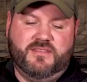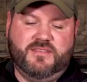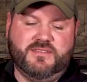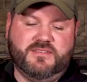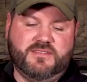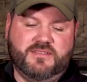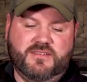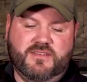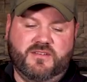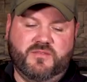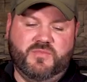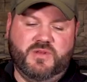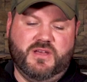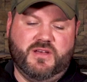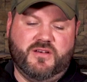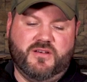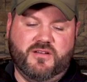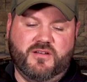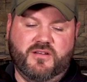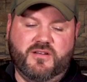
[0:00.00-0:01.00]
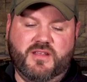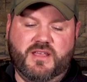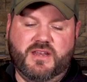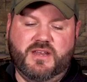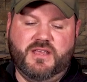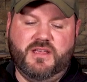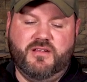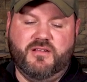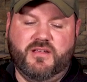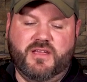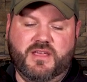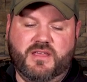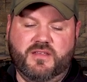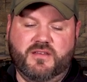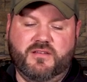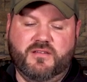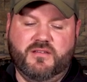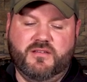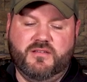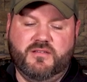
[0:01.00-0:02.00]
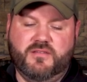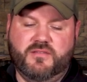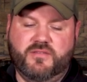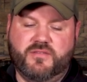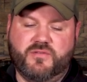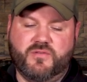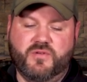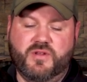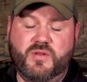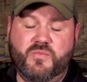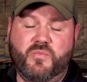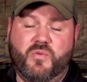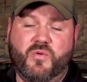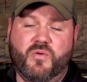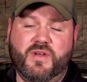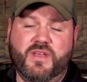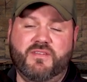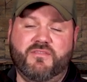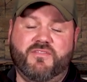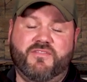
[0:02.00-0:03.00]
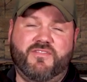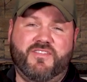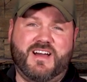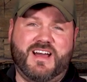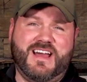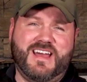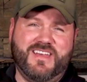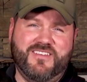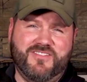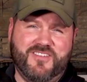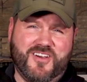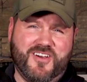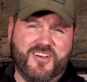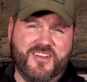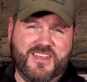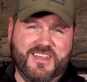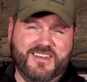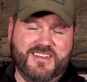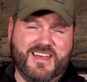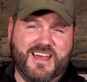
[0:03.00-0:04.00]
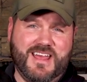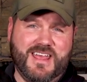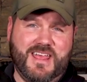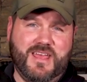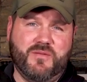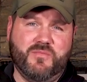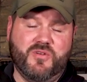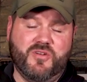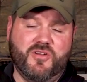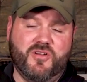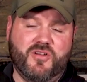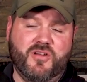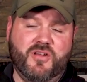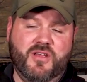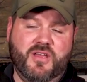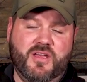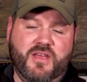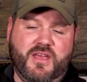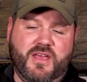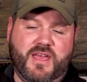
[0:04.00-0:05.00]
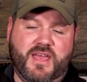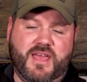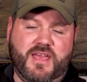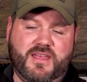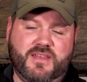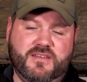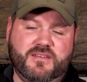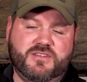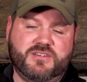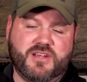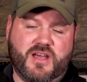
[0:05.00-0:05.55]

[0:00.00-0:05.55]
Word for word: This is gonna be 180 grain, 3.5 cutting diameter, head